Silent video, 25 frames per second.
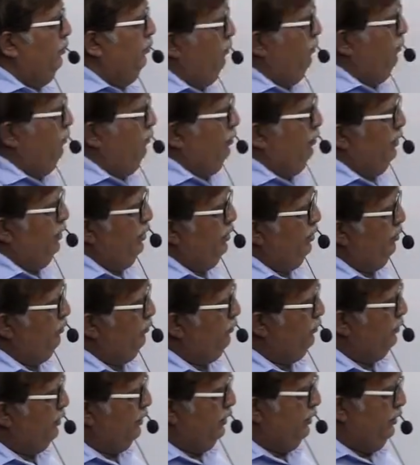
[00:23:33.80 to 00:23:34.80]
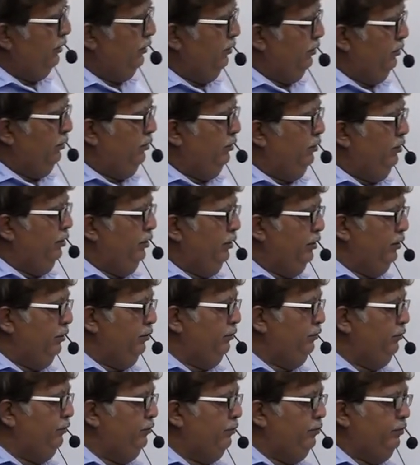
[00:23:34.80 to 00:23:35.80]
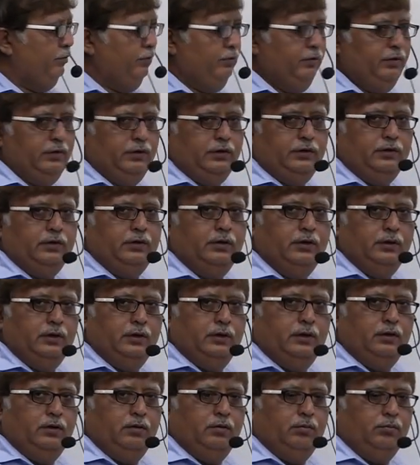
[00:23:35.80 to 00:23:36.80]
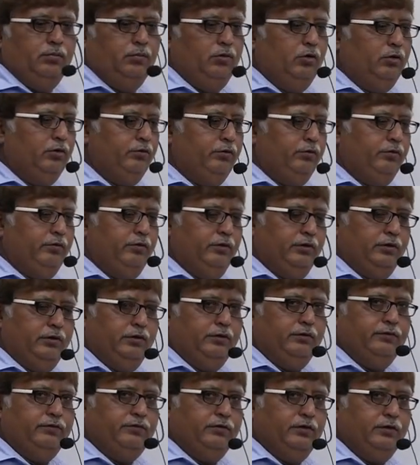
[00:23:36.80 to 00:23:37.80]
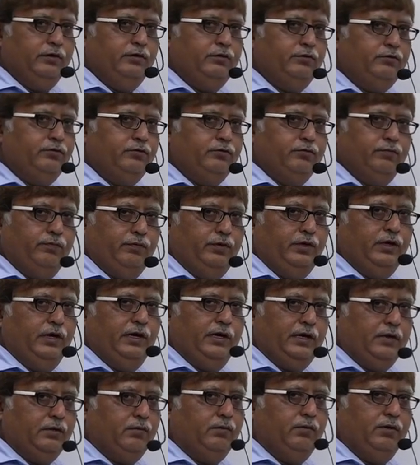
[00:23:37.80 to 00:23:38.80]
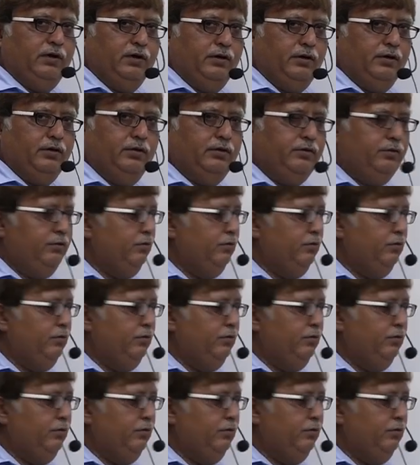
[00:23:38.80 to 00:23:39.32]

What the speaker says: Verify, dear student, both the results we acquired.